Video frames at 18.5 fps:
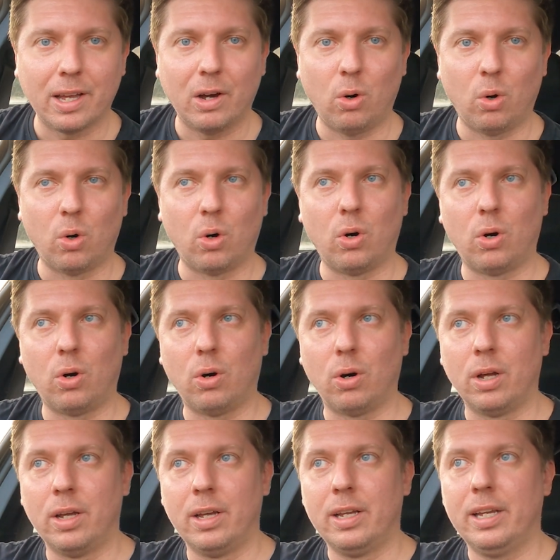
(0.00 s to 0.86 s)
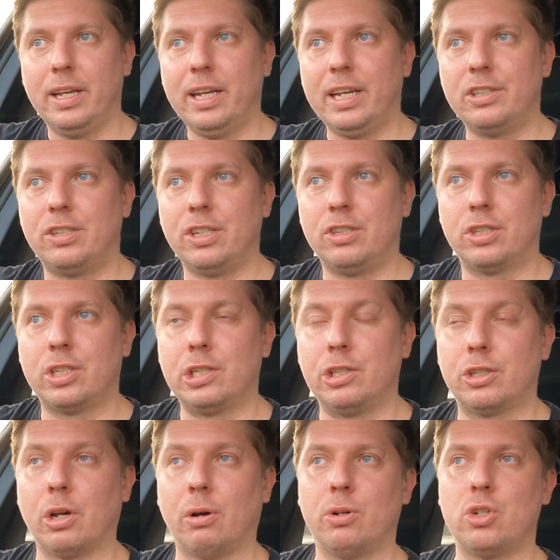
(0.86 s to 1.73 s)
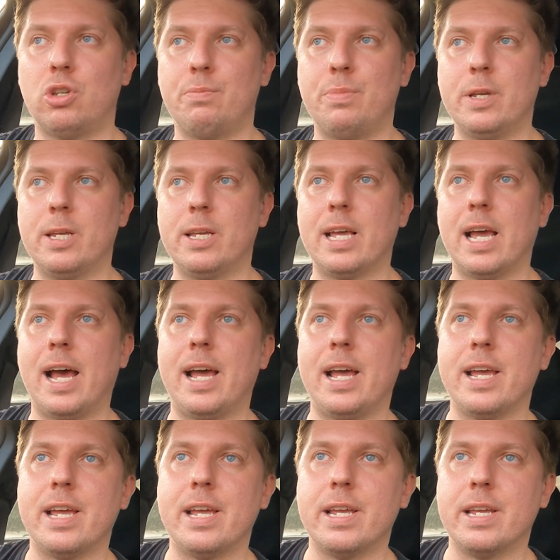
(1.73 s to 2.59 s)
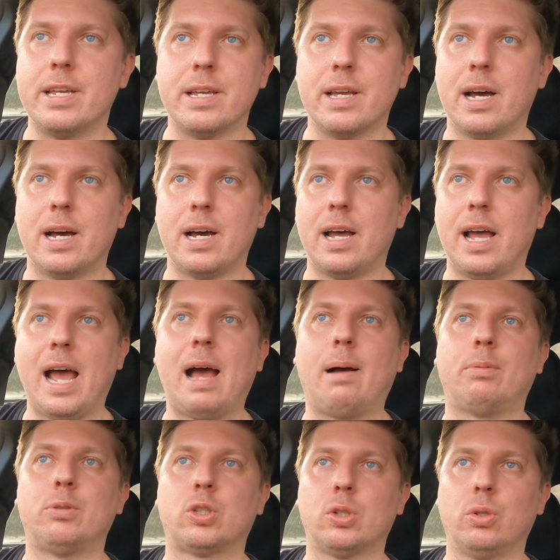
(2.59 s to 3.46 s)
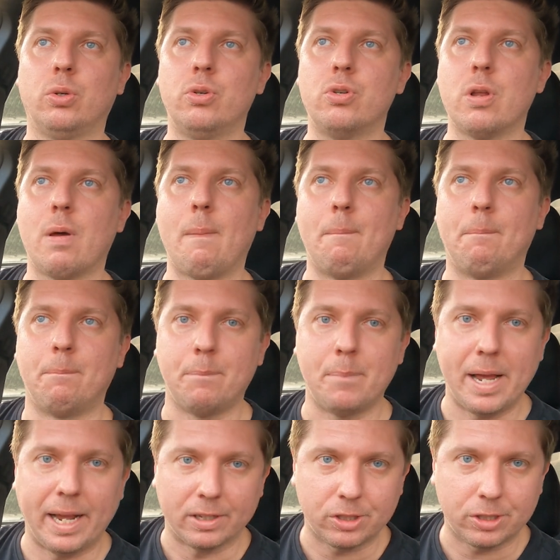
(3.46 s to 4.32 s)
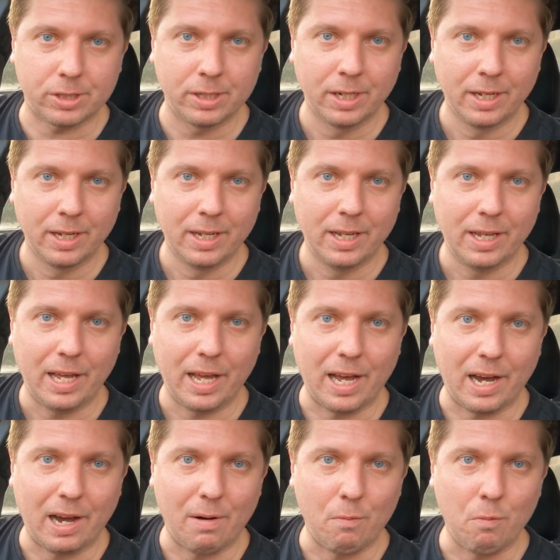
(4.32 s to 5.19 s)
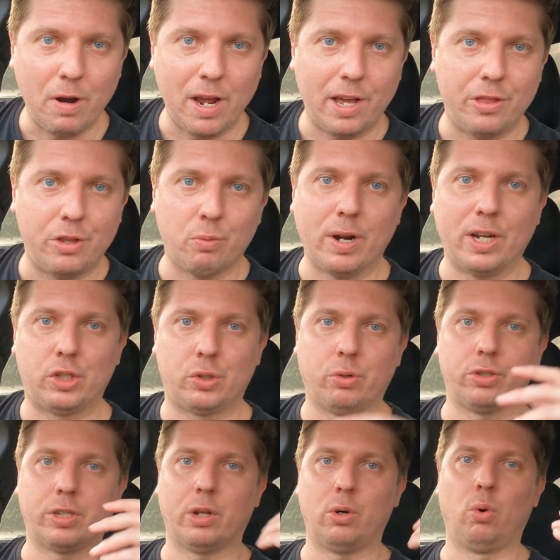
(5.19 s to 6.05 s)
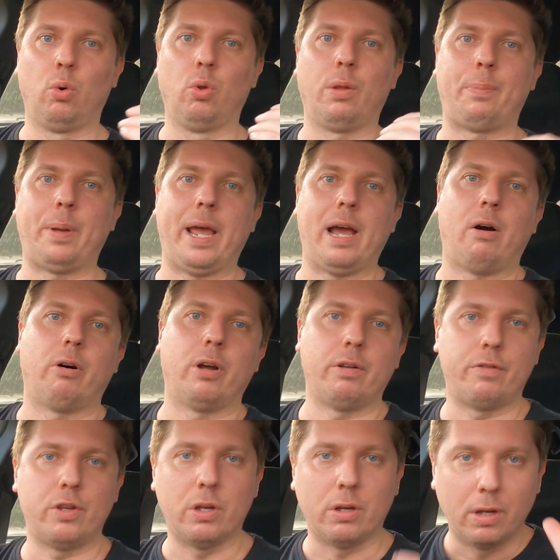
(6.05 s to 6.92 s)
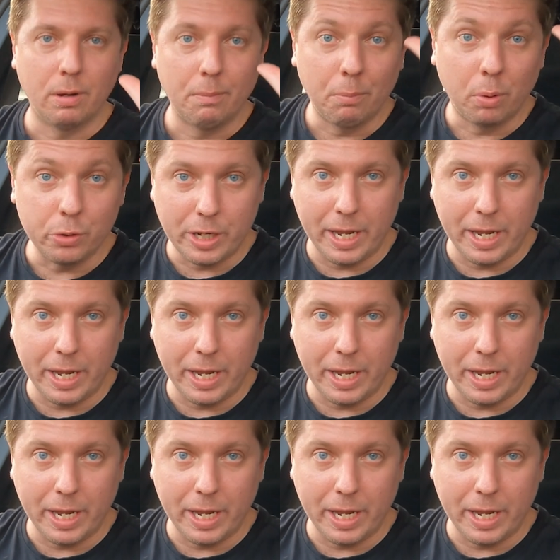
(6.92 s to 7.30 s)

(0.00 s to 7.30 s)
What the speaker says: Or is this just going to be an absolute mess where the restaurants get all the power, and if you put